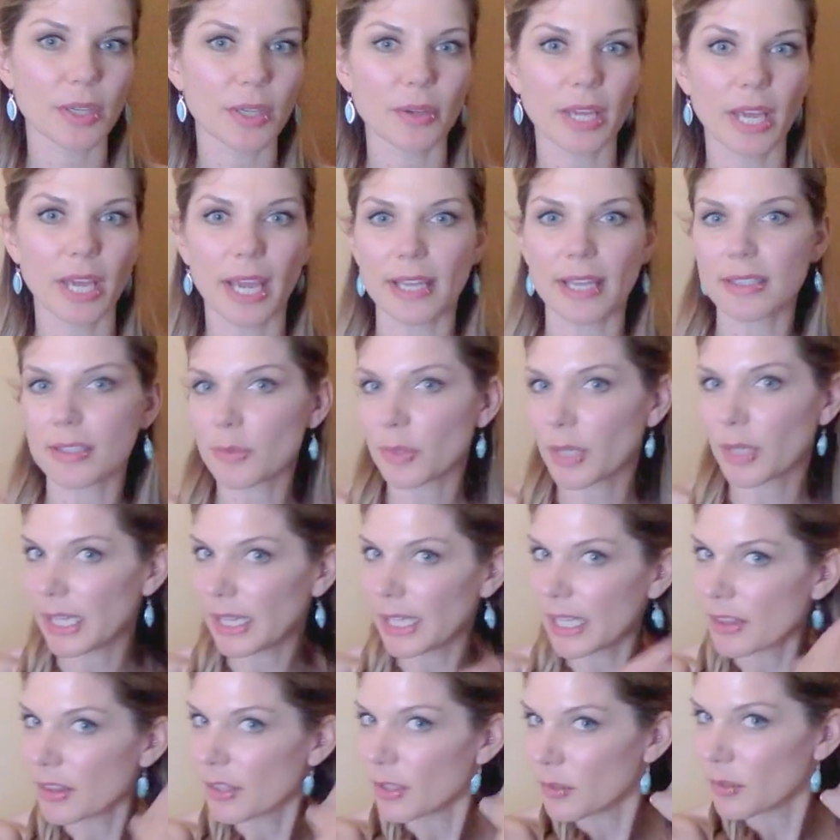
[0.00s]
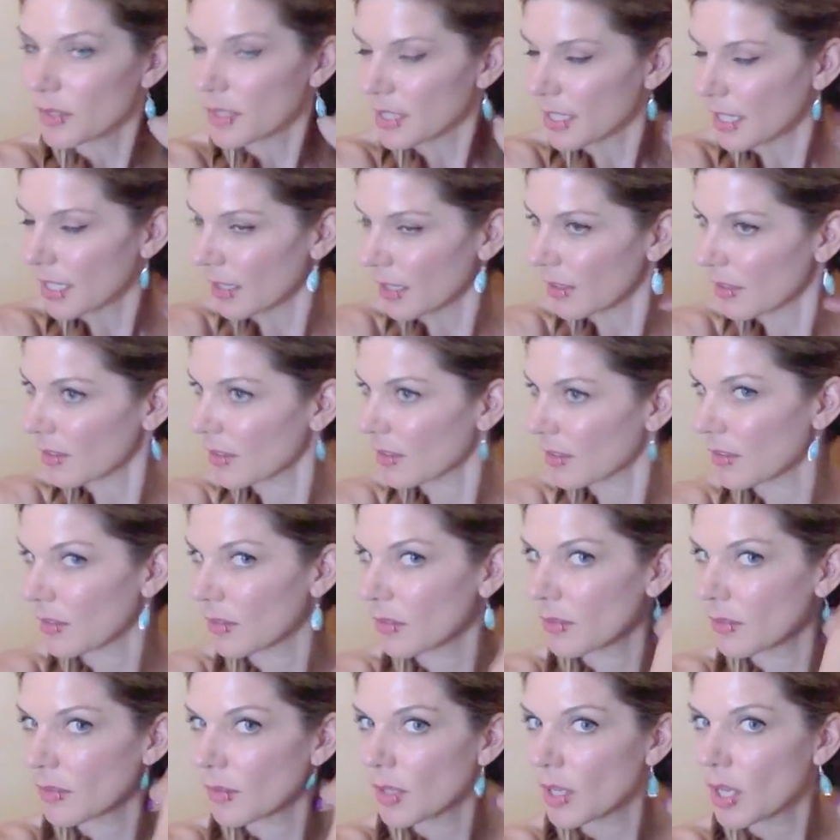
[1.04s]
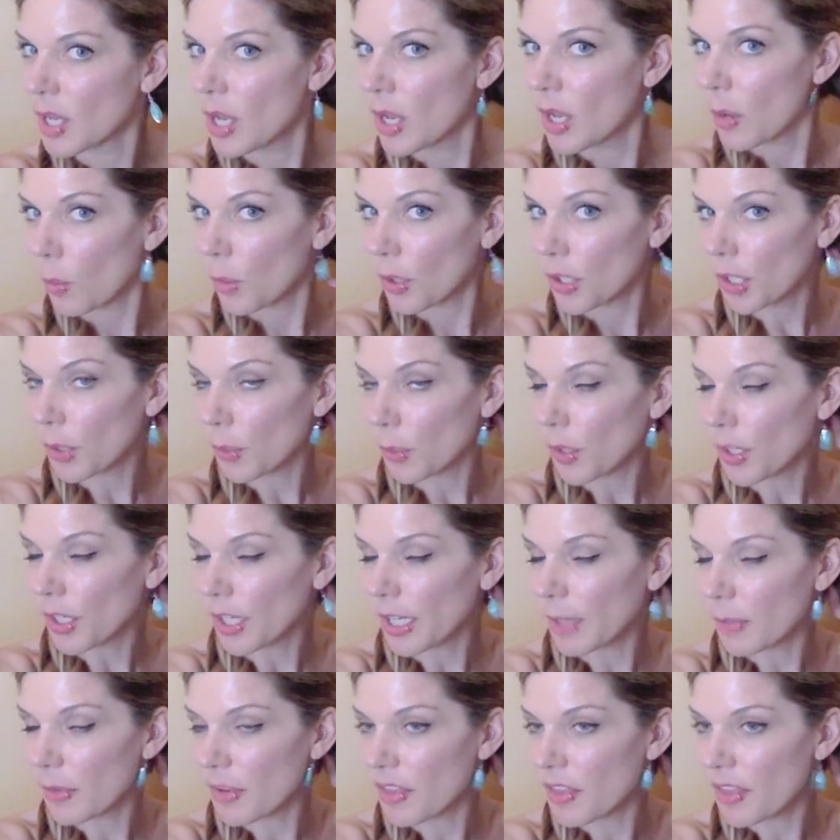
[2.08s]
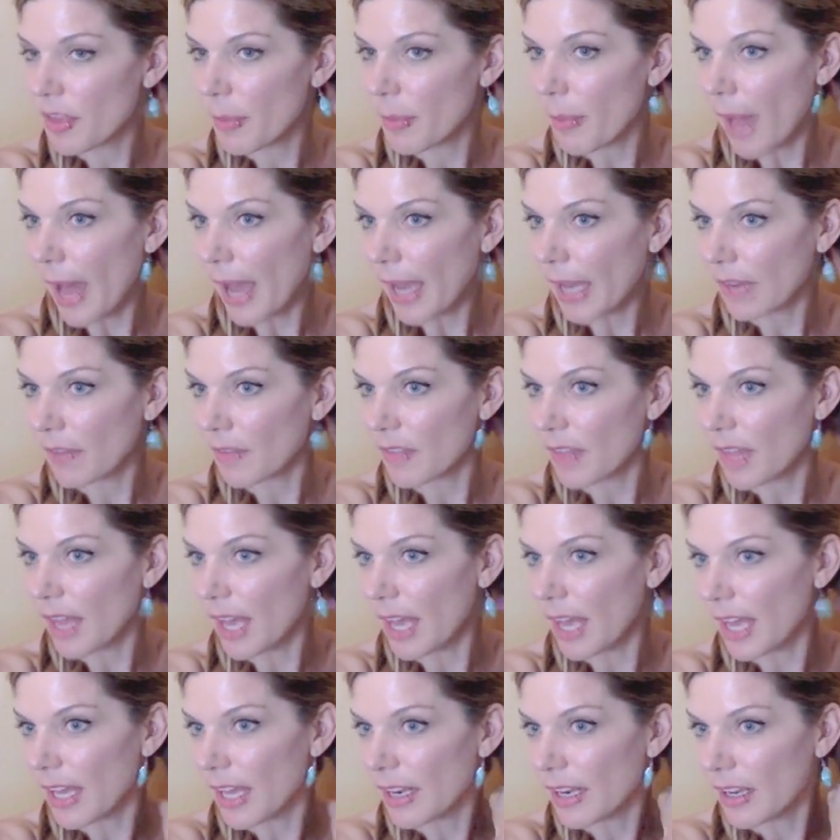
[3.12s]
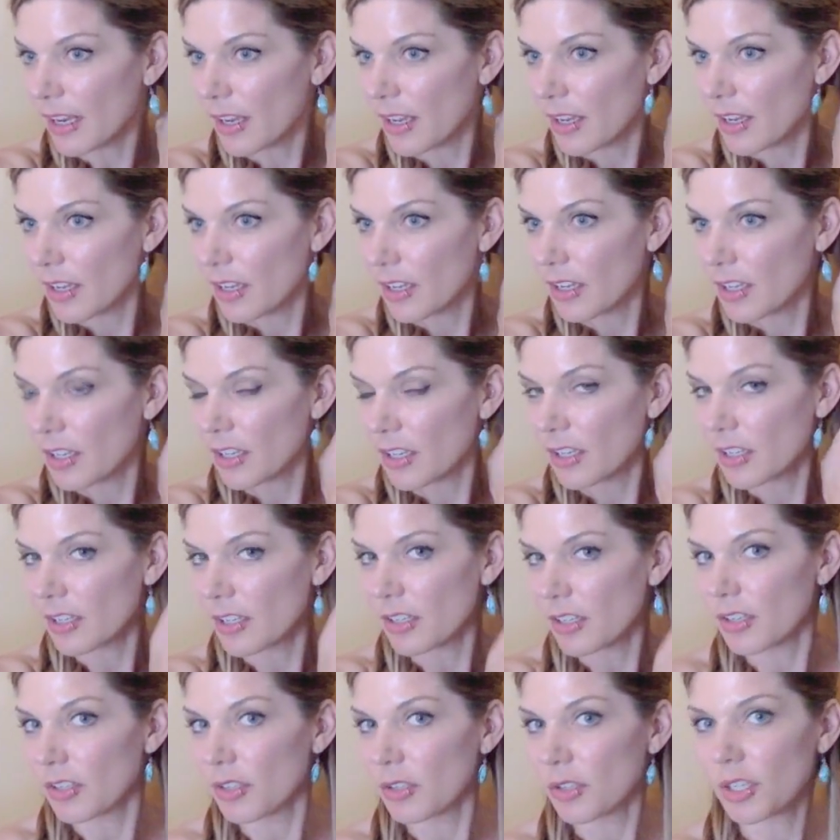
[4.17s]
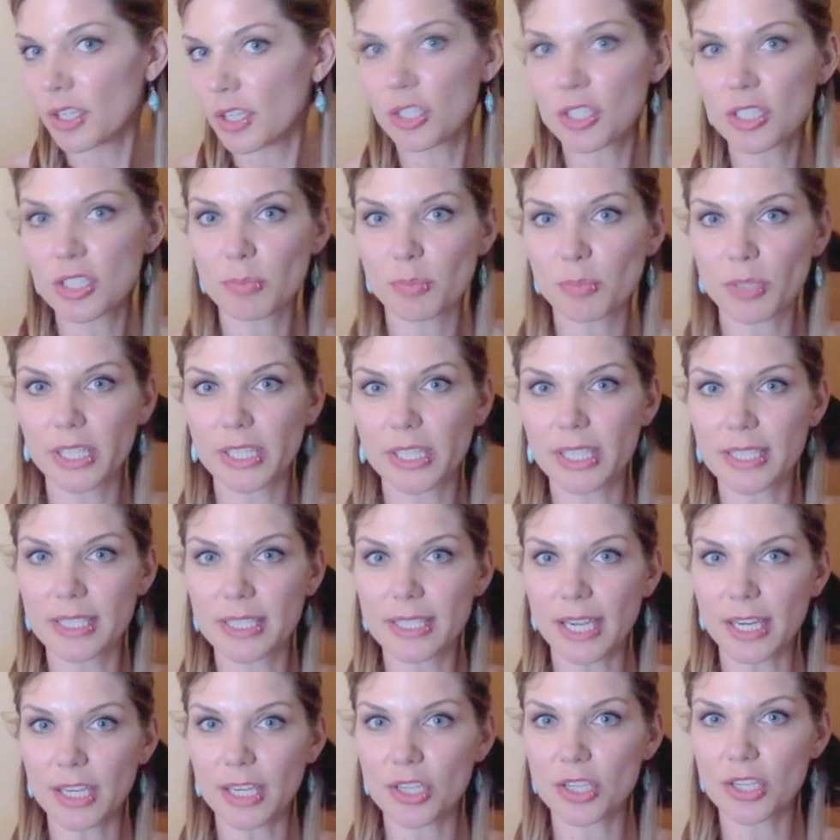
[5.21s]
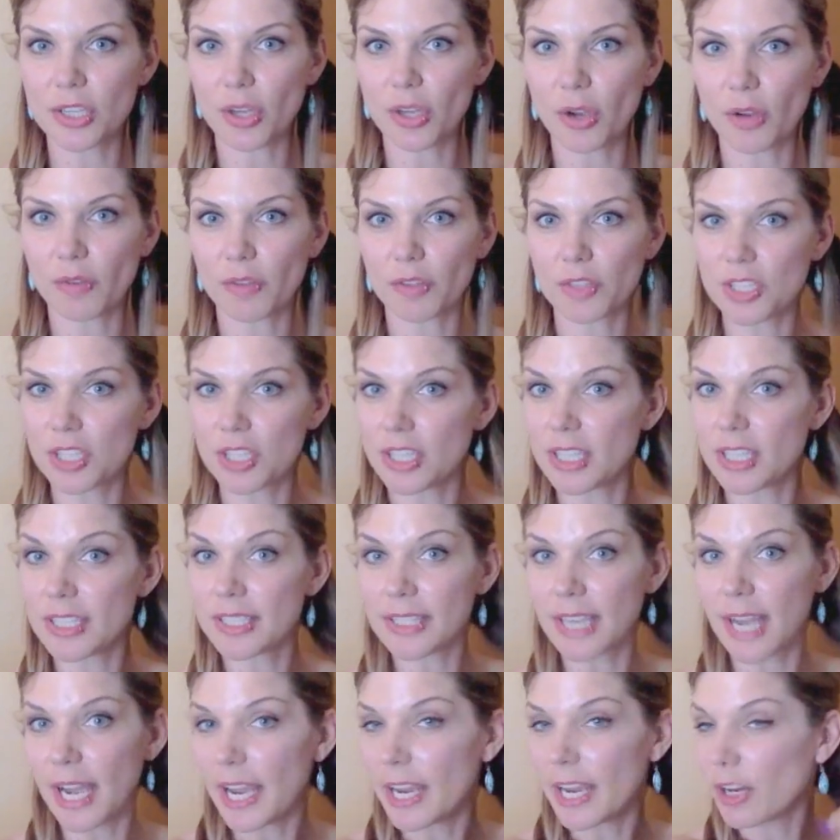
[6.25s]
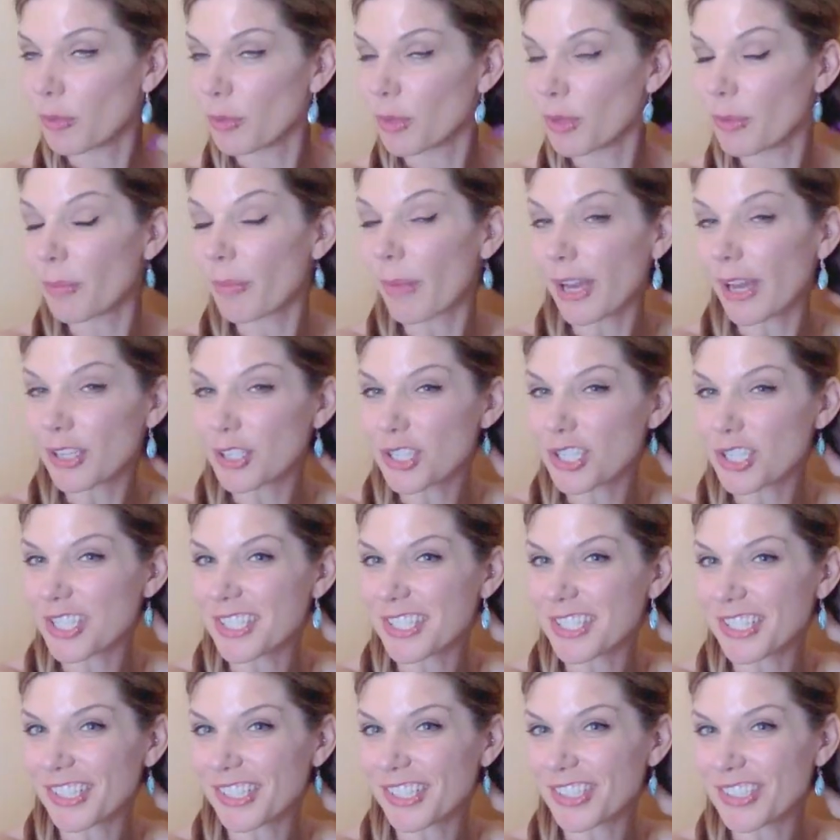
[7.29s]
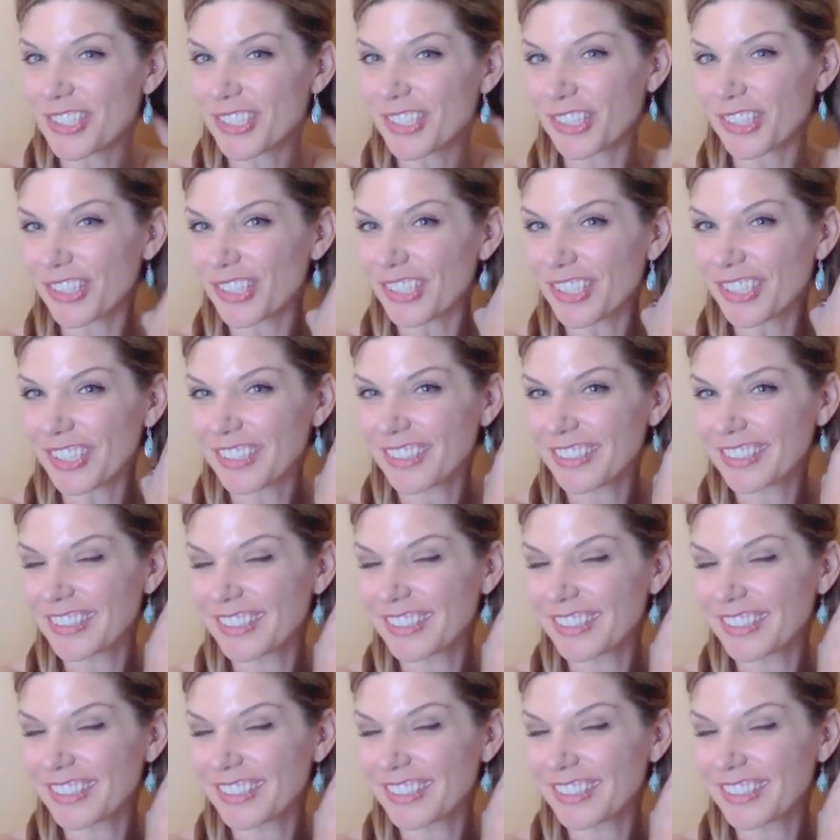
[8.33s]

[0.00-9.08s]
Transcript: Okay, so we're going to let those sit. When you're working with the back of the head, you can just bring this section over to the side. It'll be much easier to curl.